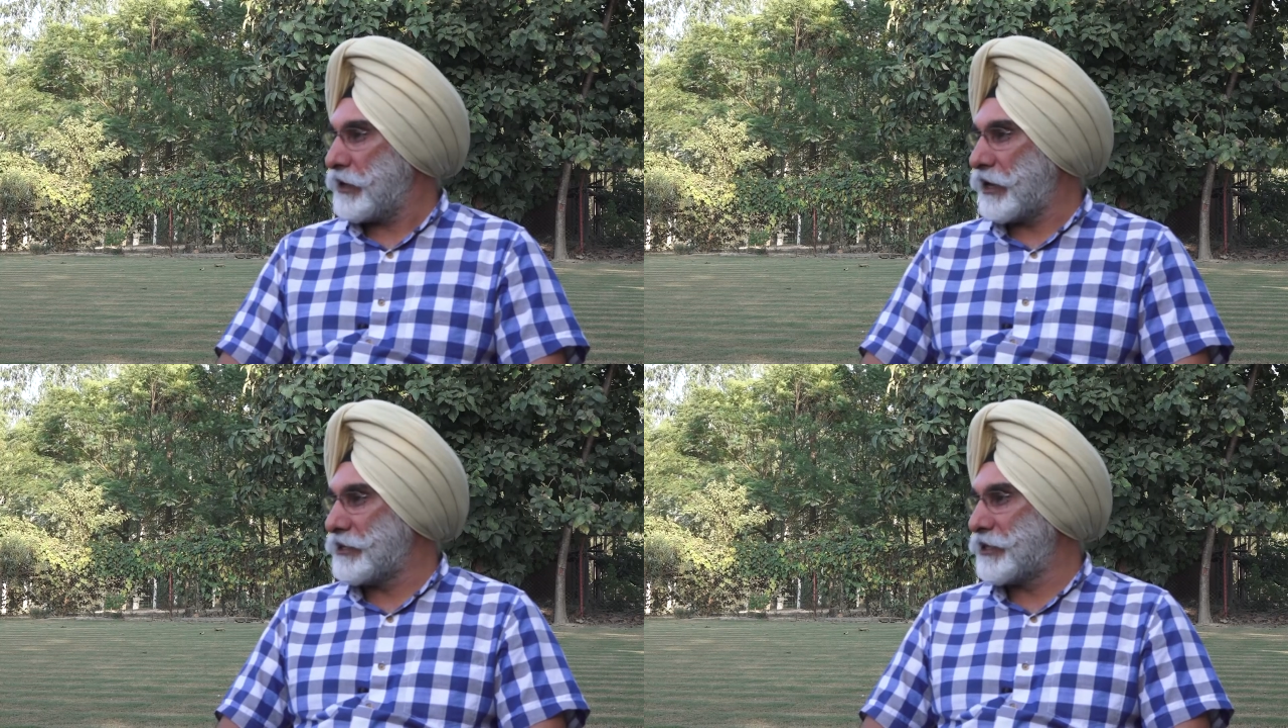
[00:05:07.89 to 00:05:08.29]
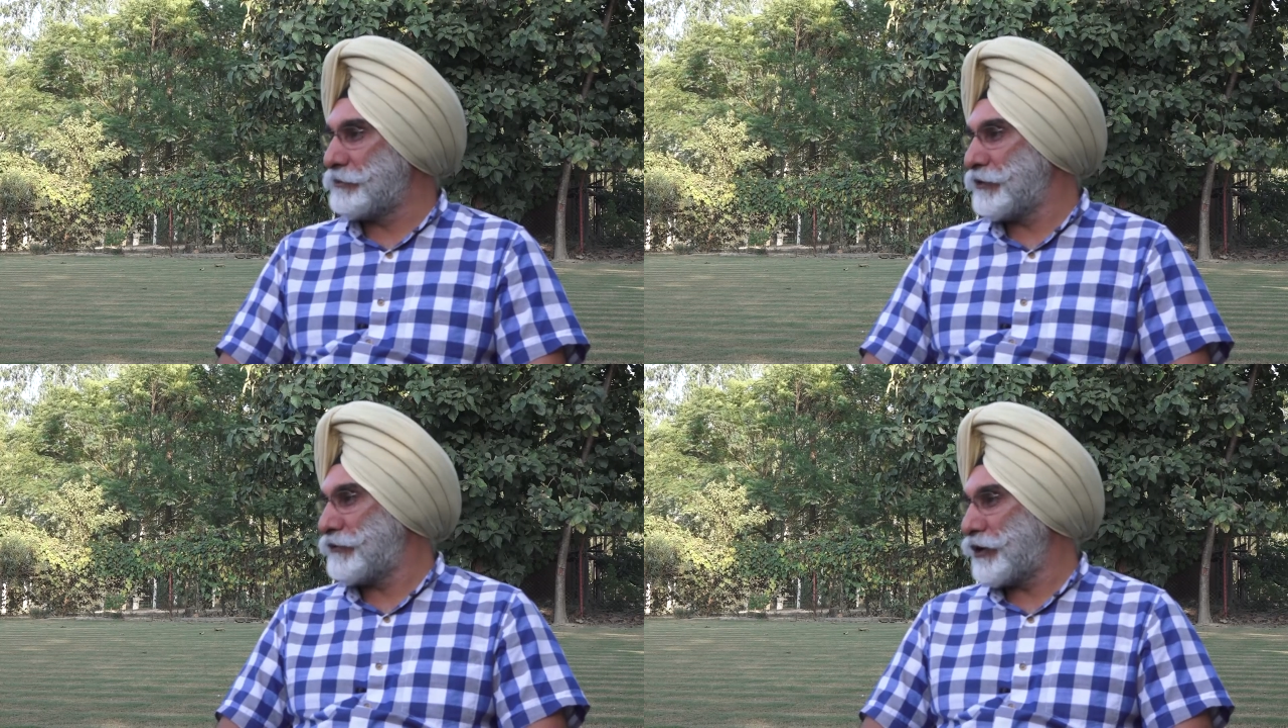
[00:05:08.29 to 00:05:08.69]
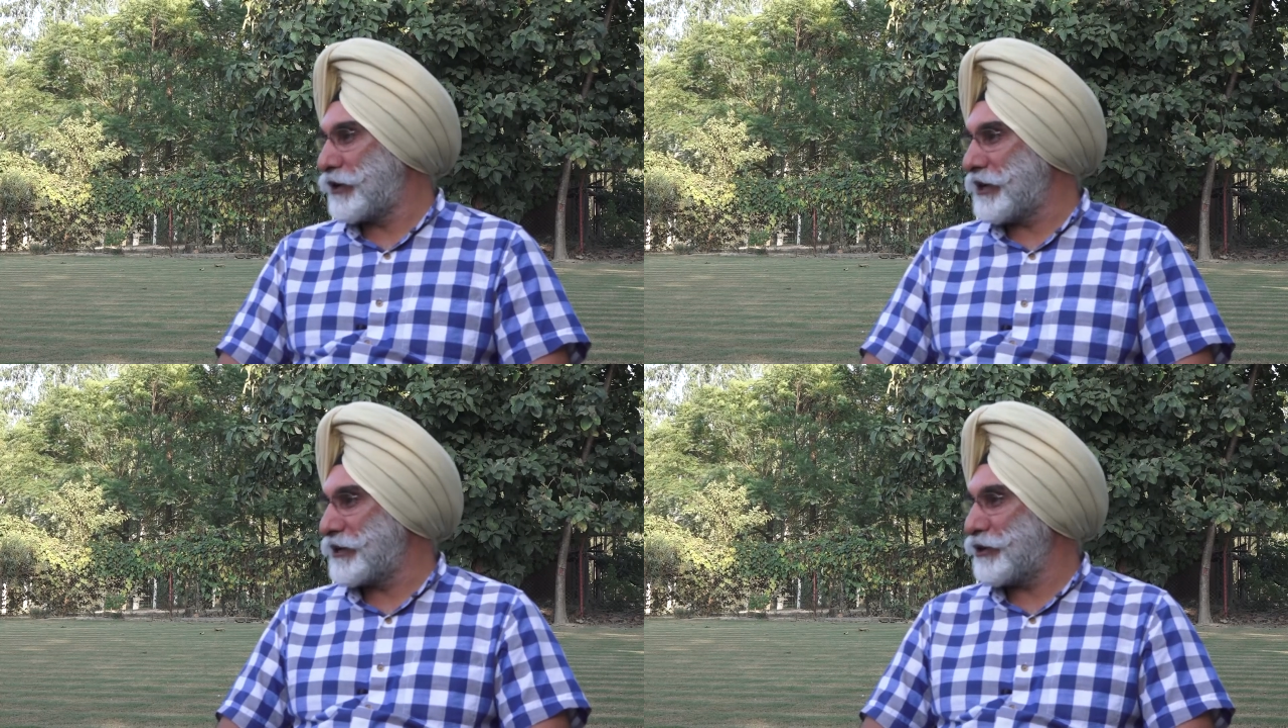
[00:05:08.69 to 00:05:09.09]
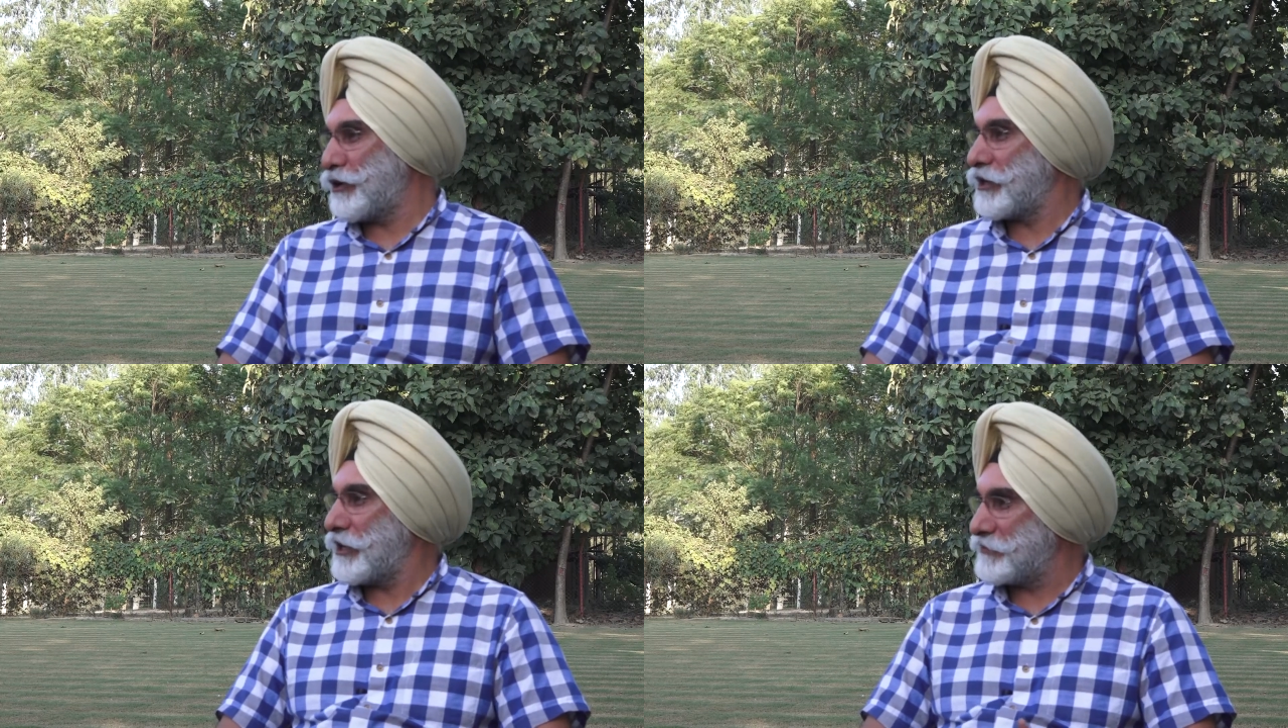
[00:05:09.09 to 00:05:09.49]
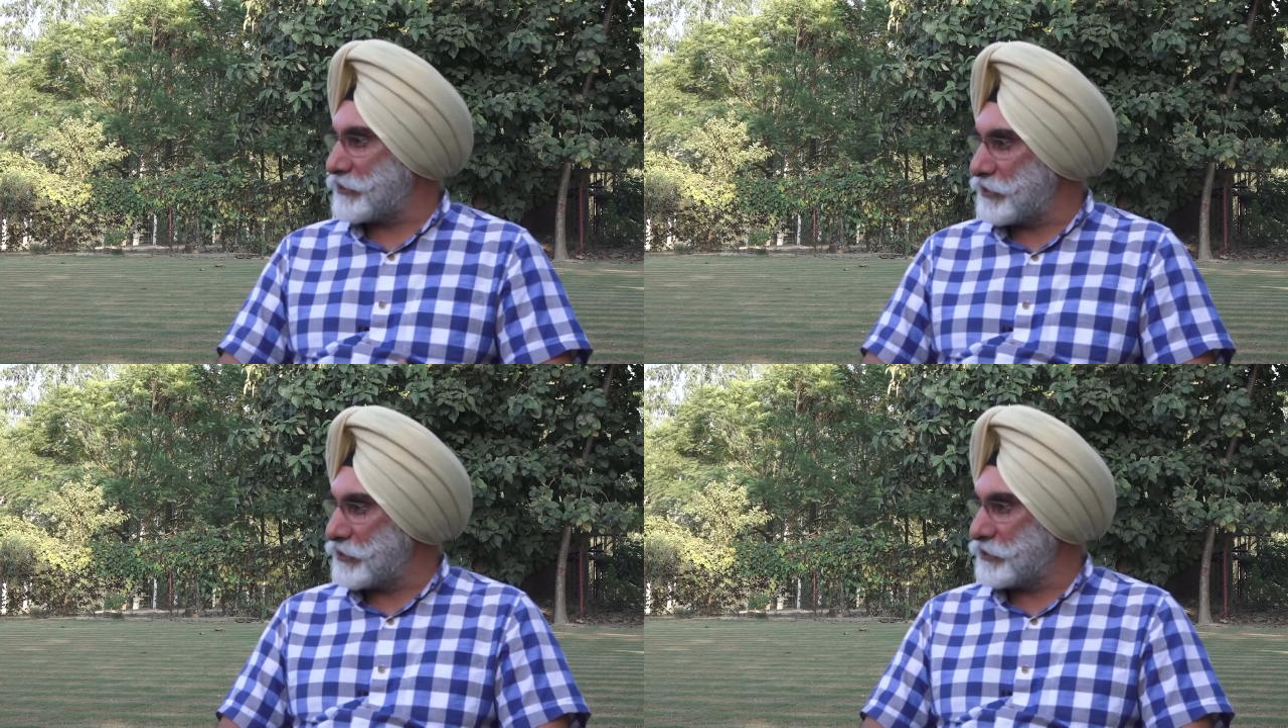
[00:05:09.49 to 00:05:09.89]
either before it or
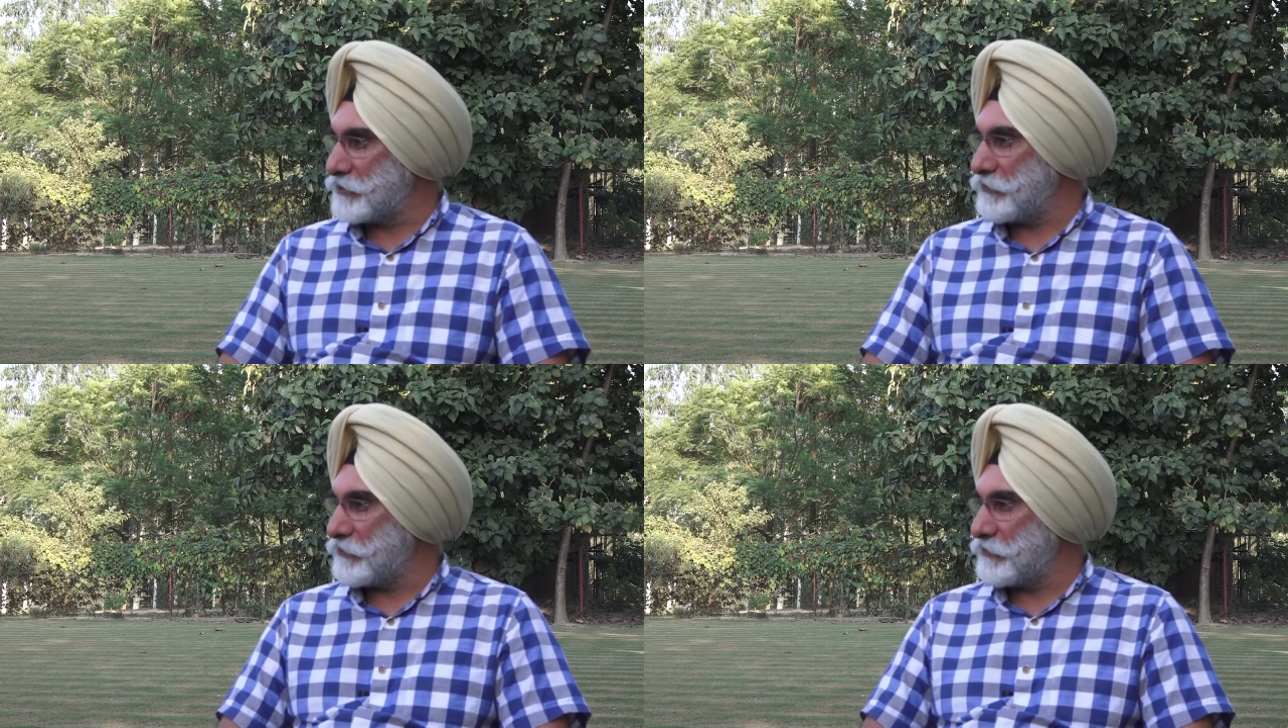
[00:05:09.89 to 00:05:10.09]
after it.